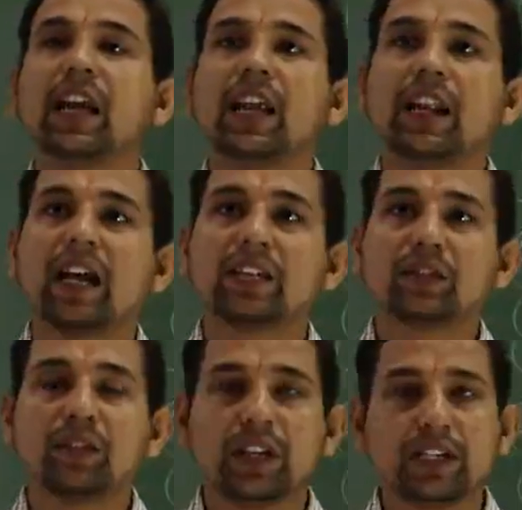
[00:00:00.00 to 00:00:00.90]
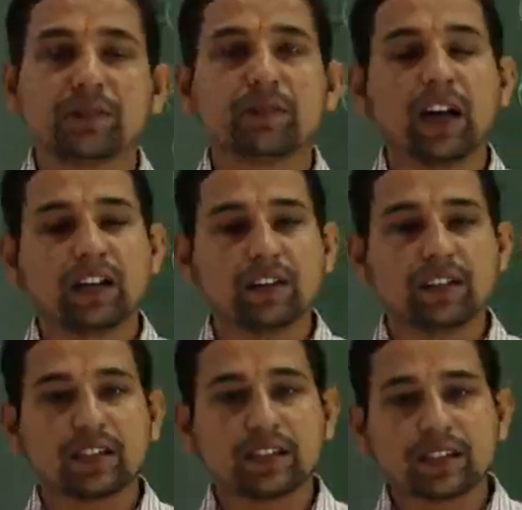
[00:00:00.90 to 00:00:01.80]
and isolate
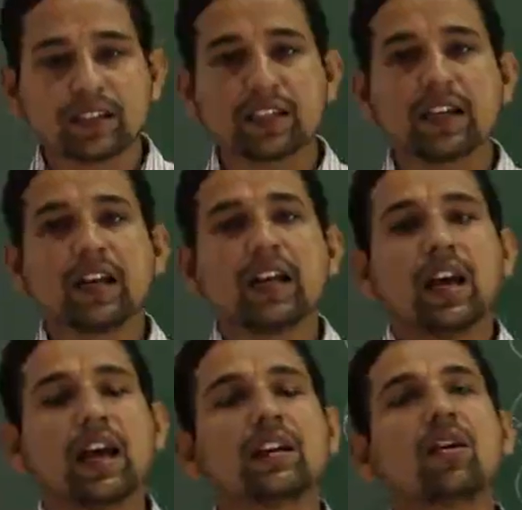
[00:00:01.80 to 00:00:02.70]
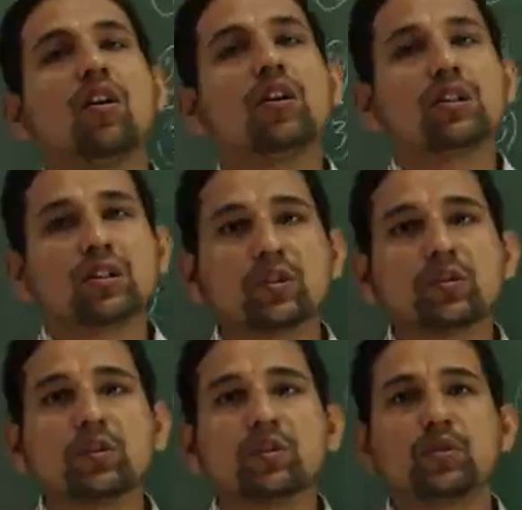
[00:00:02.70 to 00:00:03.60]
viruses, and
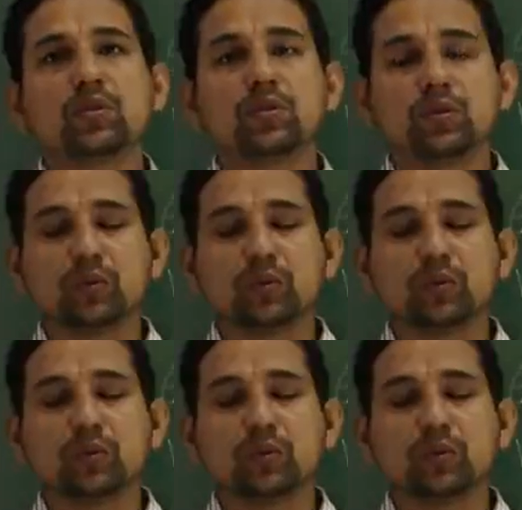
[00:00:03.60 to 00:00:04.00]
also to